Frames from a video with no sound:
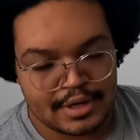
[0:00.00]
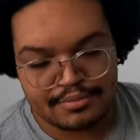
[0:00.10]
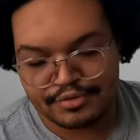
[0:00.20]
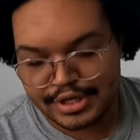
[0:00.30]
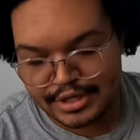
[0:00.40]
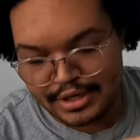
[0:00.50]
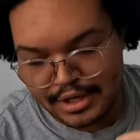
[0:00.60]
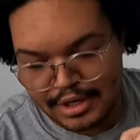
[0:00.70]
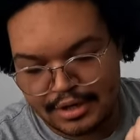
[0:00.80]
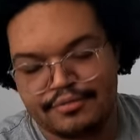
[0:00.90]
I'm ready,
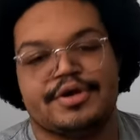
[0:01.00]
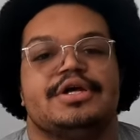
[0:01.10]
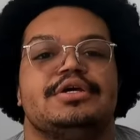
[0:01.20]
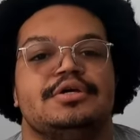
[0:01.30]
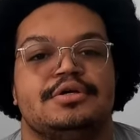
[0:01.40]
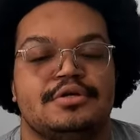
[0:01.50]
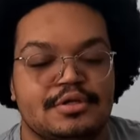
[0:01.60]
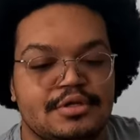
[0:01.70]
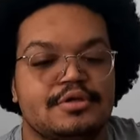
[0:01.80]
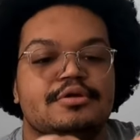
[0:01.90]
already.
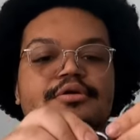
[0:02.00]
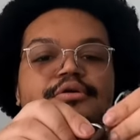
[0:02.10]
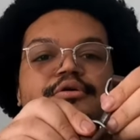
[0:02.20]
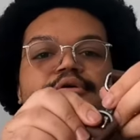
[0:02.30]
Look,